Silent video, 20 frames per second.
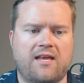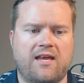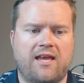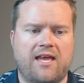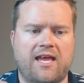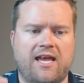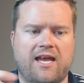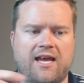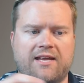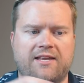
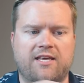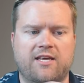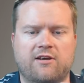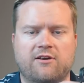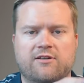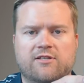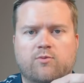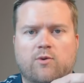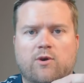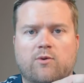And
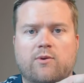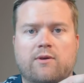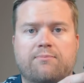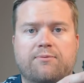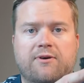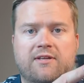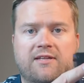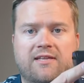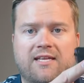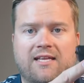here's where we
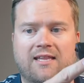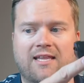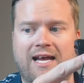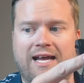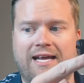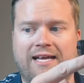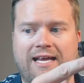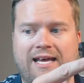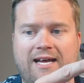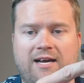put the
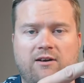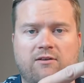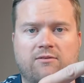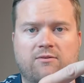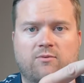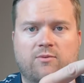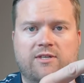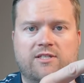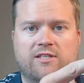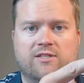line out,
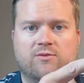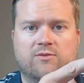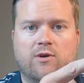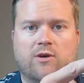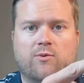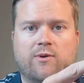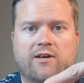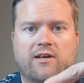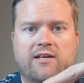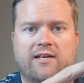which is where
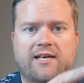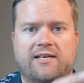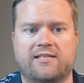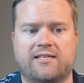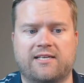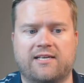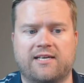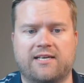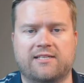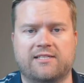we're
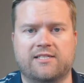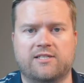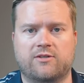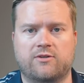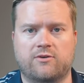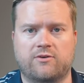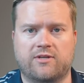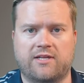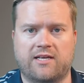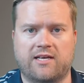connecting
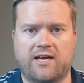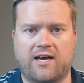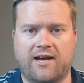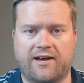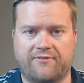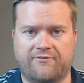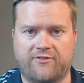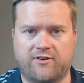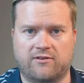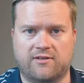into the
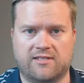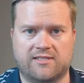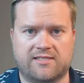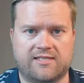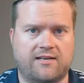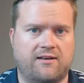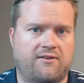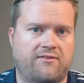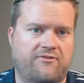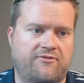iPhone
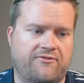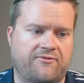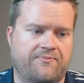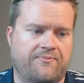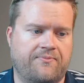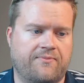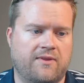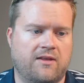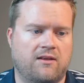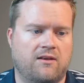itself.
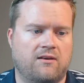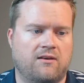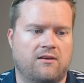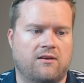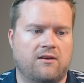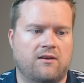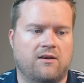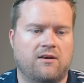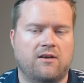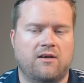
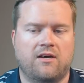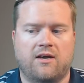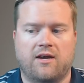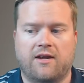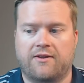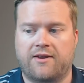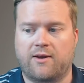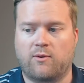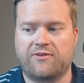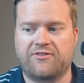
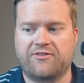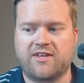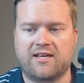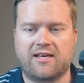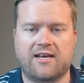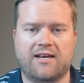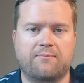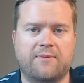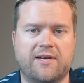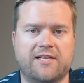Now, one thing
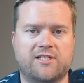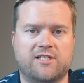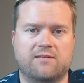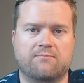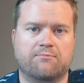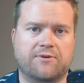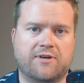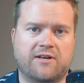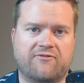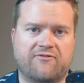I mentioned
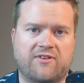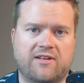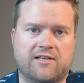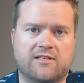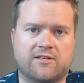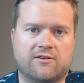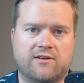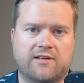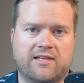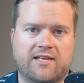briefly
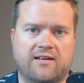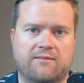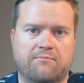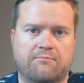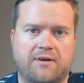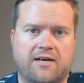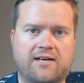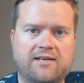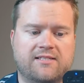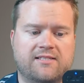during the
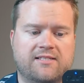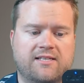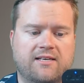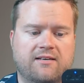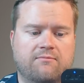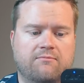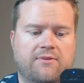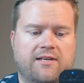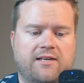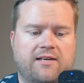
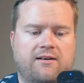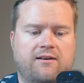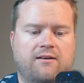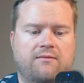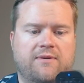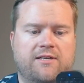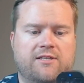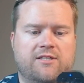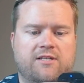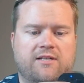unboxing, but I'll
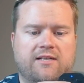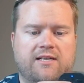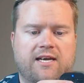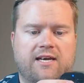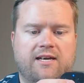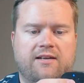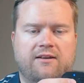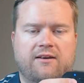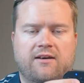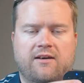mention
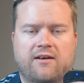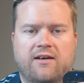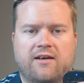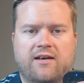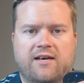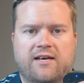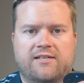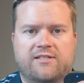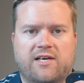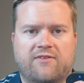again,
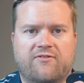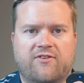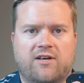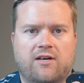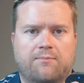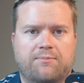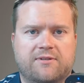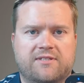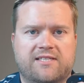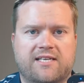is you have a
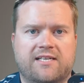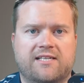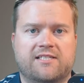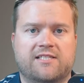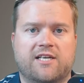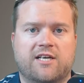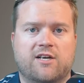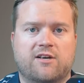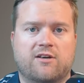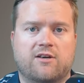couple of settings
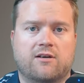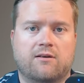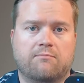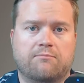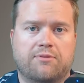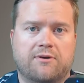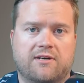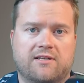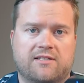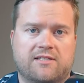here. You can
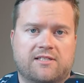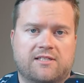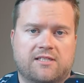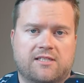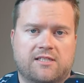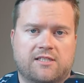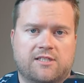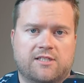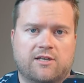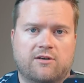put
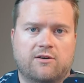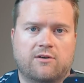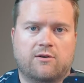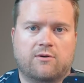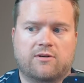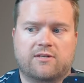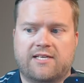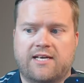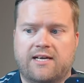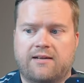0
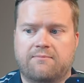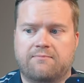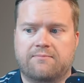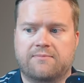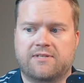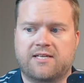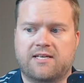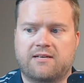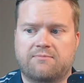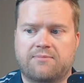or 10
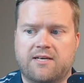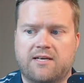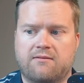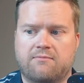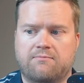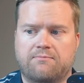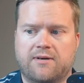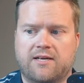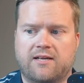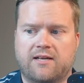
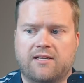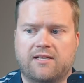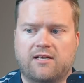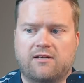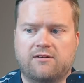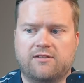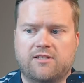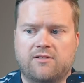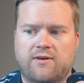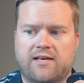dB, but it
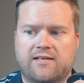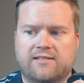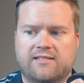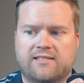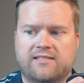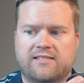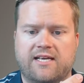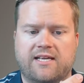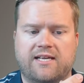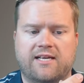also has a
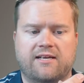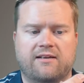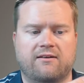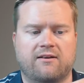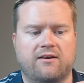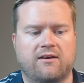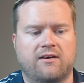setting.